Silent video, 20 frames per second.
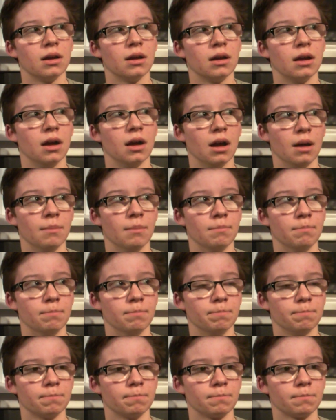
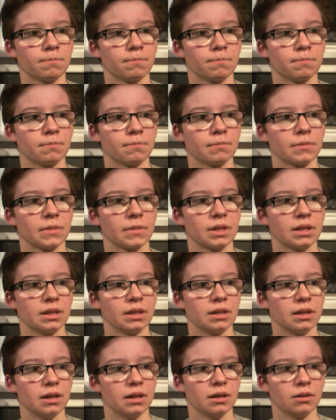
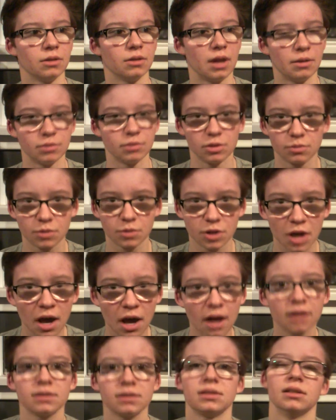I was
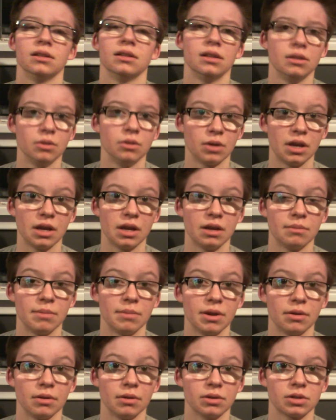constantly looking in
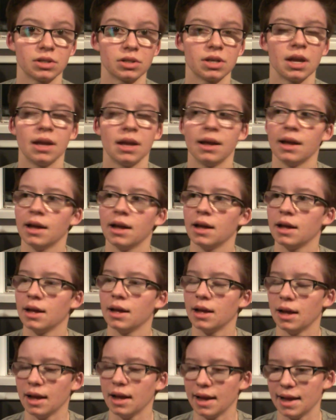mirrors
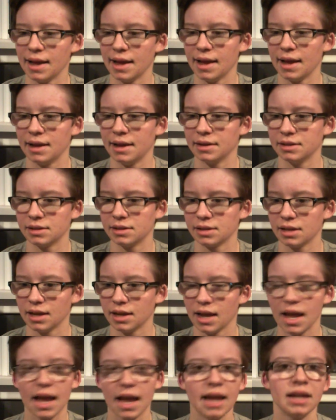and
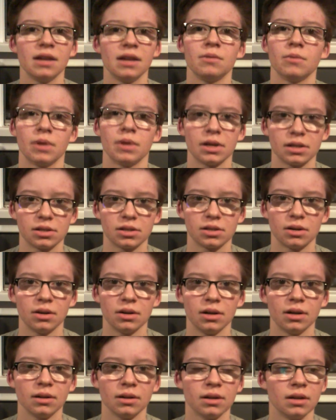hating what I
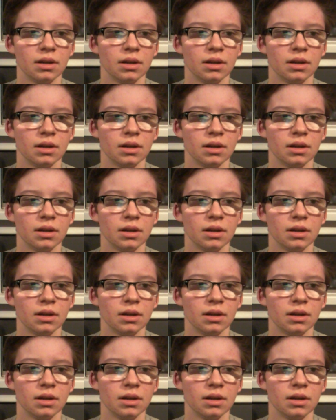saw.